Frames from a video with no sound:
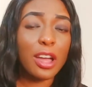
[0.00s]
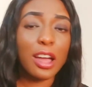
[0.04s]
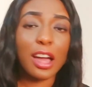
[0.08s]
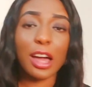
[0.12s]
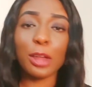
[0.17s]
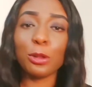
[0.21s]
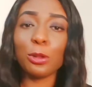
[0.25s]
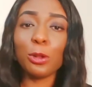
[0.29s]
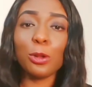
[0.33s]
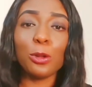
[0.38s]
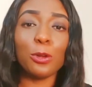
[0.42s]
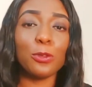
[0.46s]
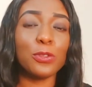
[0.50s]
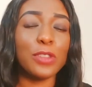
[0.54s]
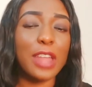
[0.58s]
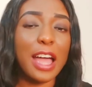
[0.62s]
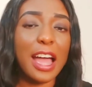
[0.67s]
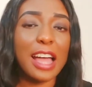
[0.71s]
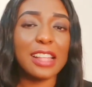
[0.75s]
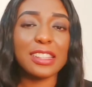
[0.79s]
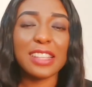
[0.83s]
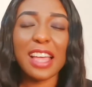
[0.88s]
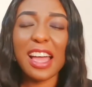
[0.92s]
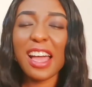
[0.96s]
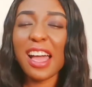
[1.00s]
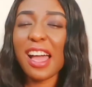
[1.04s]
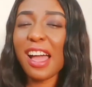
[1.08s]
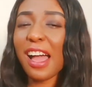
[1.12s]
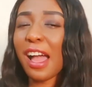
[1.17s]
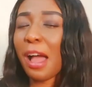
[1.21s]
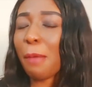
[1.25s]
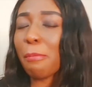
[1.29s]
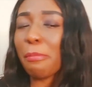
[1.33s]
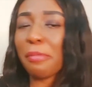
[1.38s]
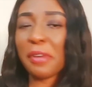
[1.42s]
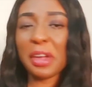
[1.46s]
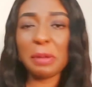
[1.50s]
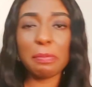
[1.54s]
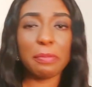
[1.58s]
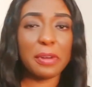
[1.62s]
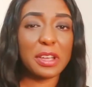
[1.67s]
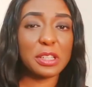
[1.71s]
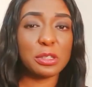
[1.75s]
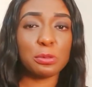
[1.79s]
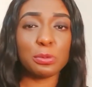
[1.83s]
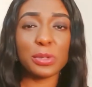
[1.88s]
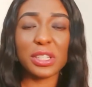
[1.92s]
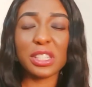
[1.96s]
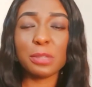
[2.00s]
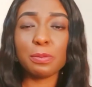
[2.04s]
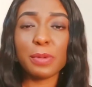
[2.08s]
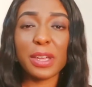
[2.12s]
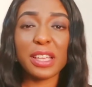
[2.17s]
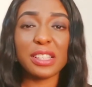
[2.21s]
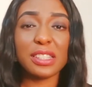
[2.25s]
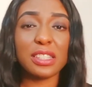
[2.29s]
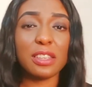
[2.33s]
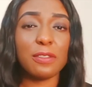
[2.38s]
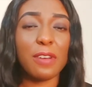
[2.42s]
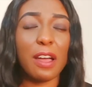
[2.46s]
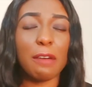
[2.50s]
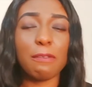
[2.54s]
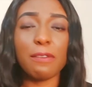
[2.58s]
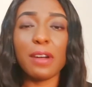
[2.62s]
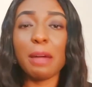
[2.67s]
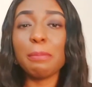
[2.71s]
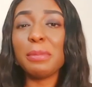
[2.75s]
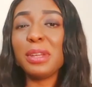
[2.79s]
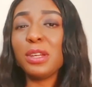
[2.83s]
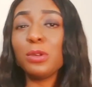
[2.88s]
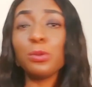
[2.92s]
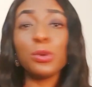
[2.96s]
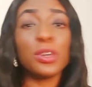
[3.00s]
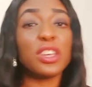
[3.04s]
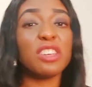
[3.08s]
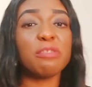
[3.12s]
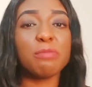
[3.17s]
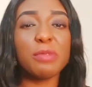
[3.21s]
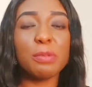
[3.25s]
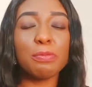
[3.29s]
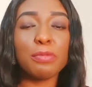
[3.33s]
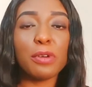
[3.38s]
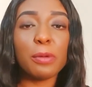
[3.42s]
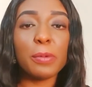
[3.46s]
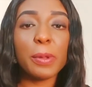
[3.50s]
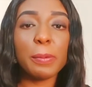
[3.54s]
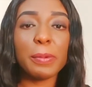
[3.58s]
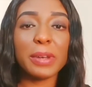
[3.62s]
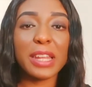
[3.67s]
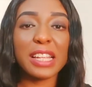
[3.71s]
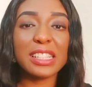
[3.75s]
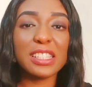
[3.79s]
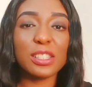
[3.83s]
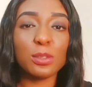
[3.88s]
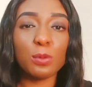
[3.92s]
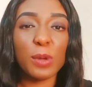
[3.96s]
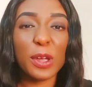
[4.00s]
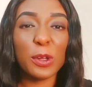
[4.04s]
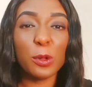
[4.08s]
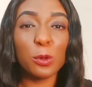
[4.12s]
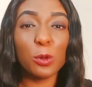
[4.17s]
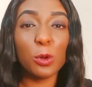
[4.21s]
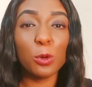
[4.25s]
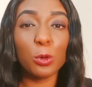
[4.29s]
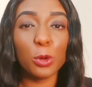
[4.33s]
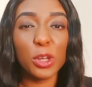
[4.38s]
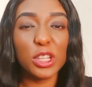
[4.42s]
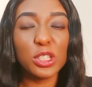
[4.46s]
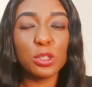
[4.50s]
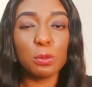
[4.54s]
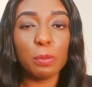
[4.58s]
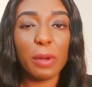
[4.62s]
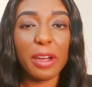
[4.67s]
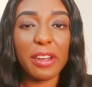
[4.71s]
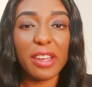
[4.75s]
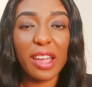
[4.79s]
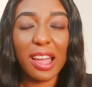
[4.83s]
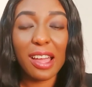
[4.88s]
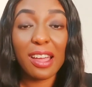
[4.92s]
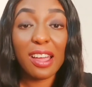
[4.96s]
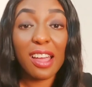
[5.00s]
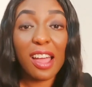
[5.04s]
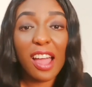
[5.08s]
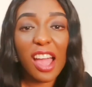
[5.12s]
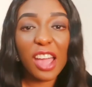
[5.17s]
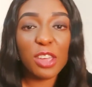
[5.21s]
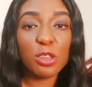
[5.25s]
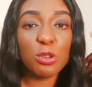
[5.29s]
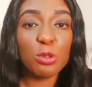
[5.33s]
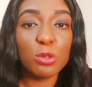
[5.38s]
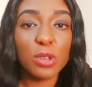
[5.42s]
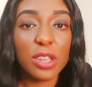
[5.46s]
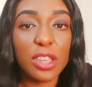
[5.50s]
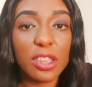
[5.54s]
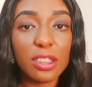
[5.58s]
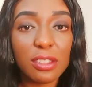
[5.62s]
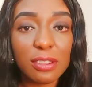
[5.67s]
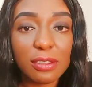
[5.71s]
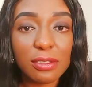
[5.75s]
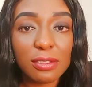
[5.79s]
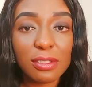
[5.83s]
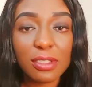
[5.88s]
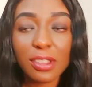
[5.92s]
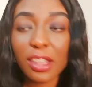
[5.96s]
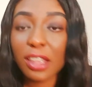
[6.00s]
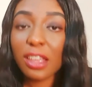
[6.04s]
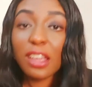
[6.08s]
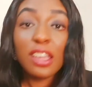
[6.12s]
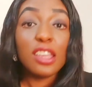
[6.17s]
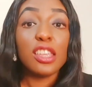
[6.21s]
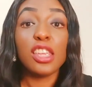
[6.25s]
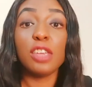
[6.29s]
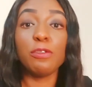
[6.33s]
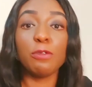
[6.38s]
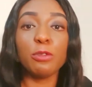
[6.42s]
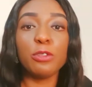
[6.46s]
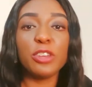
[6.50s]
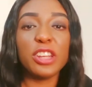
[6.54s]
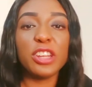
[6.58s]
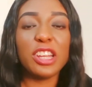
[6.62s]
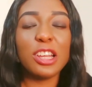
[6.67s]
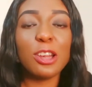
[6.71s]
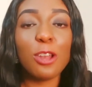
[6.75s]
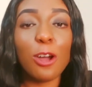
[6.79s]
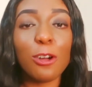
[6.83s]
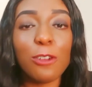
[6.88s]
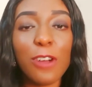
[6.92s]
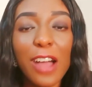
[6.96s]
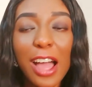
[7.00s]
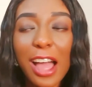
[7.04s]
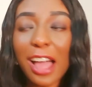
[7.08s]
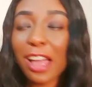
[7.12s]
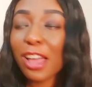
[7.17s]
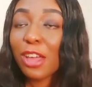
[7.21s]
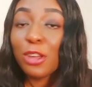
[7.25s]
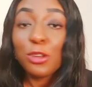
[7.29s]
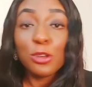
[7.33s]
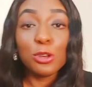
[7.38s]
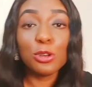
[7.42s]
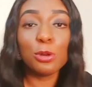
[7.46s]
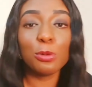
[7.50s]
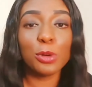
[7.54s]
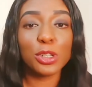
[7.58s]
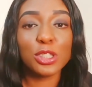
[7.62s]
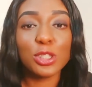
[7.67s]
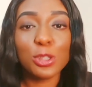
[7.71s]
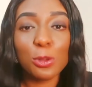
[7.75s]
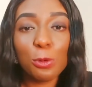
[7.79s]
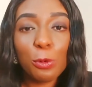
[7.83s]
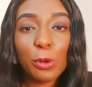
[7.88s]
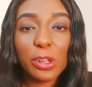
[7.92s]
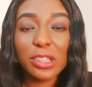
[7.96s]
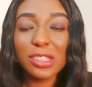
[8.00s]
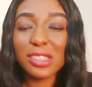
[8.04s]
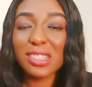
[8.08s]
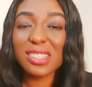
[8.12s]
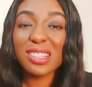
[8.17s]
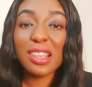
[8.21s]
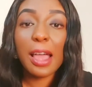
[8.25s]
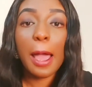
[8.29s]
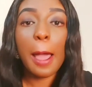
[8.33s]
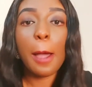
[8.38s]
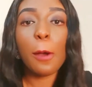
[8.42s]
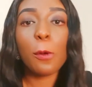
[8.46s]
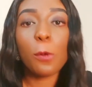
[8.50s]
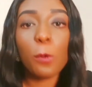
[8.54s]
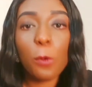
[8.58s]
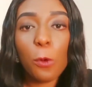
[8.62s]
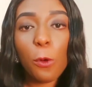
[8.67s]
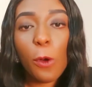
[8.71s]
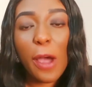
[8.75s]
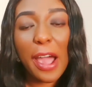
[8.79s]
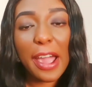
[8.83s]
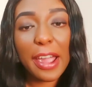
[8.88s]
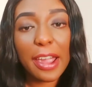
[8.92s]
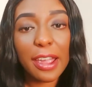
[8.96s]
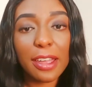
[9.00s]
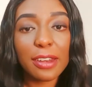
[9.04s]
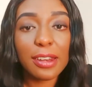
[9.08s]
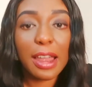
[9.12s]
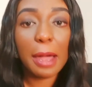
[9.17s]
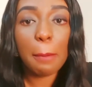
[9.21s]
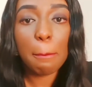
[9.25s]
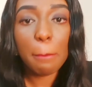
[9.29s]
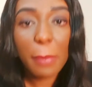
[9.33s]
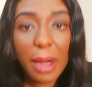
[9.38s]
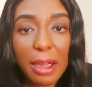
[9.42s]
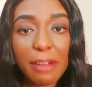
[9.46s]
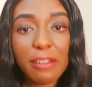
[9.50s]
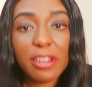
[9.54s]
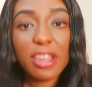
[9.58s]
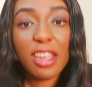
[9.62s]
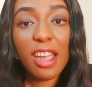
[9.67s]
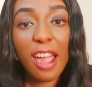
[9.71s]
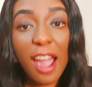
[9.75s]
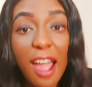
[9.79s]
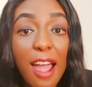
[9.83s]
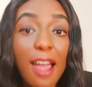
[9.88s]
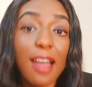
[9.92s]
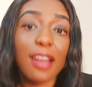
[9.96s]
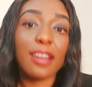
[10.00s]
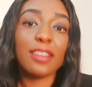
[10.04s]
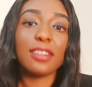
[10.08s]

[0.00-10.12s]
and all of that. Ah, her bride price will be expensive, her family will give me problems, and that is why you're not going to marry her. Are you okay? If you really love her, you know what you want, go ahead and marry her.